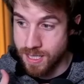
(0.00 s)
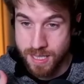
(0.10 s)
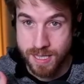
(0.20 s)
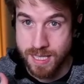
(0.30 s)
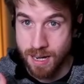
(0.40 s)

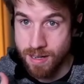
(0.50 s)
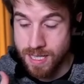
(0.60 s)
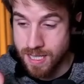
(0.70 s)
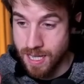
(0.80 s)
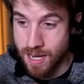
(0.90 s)
Sarah
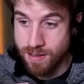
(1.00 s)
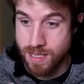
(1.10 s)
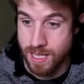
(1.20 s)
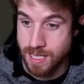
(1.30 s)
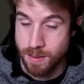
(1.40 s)

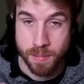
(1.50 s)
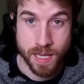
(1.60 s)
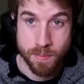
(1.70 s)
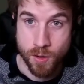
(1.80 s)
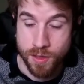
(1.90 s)
discounts like to
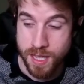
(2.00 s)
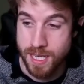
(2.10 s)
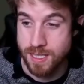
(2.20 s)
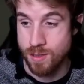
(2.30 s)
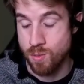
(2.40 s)
play more
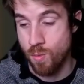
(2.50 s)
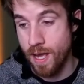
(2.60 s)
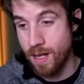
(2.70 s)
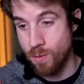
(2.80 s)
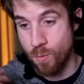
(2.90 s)
things as
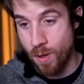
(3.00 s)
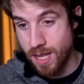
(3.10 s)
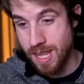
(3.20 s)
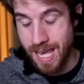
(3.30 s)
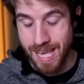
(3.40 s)
well
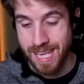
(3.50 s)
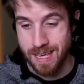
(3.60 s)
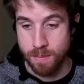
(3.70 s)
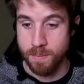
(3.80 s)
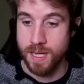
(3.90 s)
with
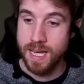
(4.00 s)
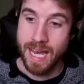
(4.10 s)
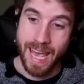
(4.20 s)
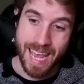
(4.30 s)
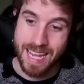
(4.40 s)
him,
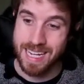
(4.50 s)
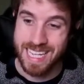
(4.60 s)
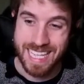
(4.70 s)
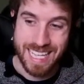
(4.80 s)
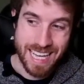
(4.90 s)
and
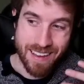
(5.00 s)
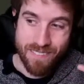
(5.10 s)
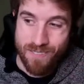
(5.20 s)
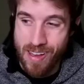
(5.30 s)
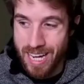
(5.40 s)
he
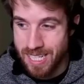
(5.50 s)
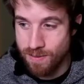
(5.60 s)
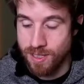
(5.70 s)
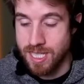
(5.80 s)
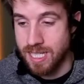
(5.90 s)

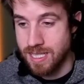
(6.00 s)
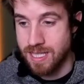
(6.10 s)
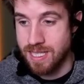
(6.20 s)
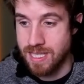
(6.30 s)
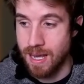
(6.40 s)
effectively does
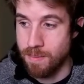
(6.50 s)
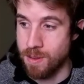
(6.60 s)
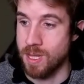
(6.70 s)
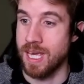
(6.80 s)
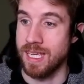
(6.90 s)
the same
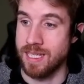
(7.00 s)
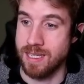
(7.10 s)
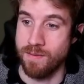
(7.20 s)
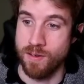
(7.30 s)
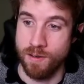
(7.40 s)
thing
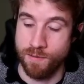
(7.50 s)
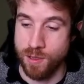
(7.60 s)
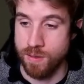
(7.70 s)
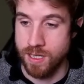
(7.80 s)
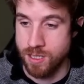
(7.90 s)
except for a
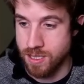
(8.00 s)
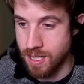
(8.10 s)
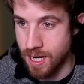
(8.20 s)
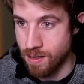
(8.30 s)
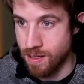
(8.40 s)
few niche
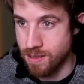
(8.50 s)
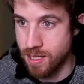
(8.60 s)
scenarios.